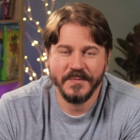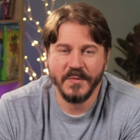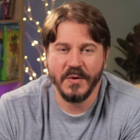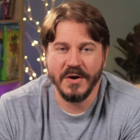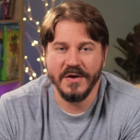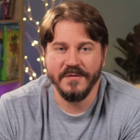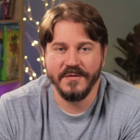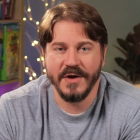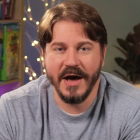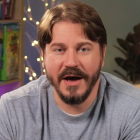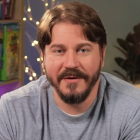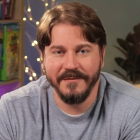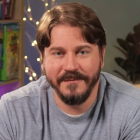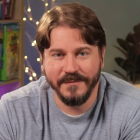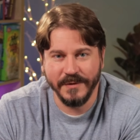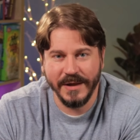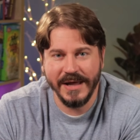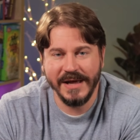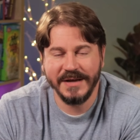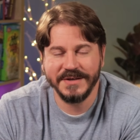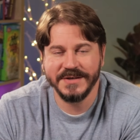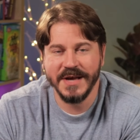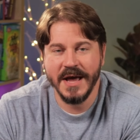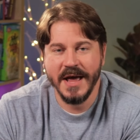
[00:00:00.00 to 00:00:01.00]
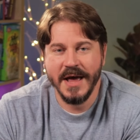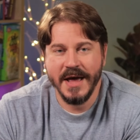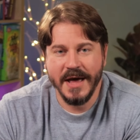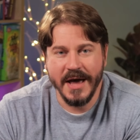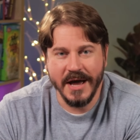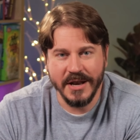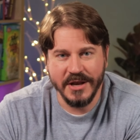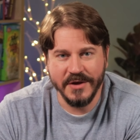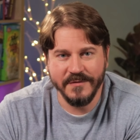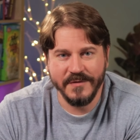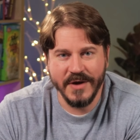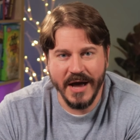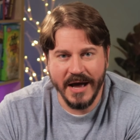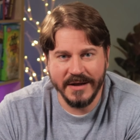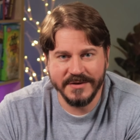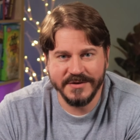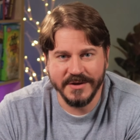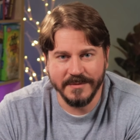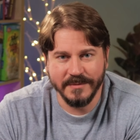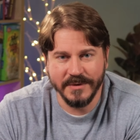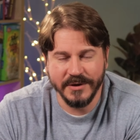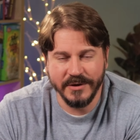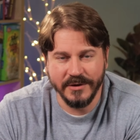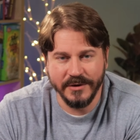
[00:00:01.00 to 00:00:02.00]
where you've got flakes and you've got
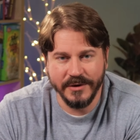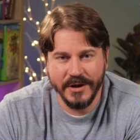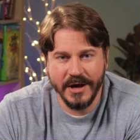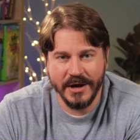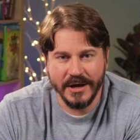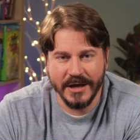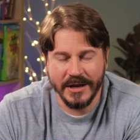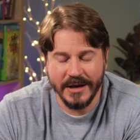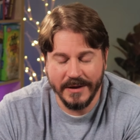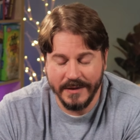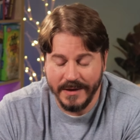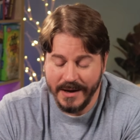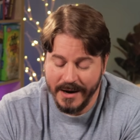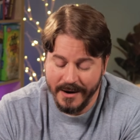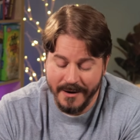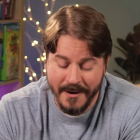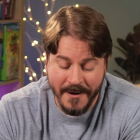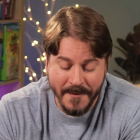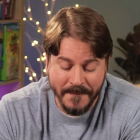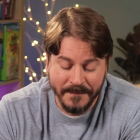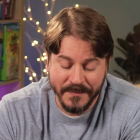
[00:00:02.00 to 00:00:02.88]
some little nugget in there.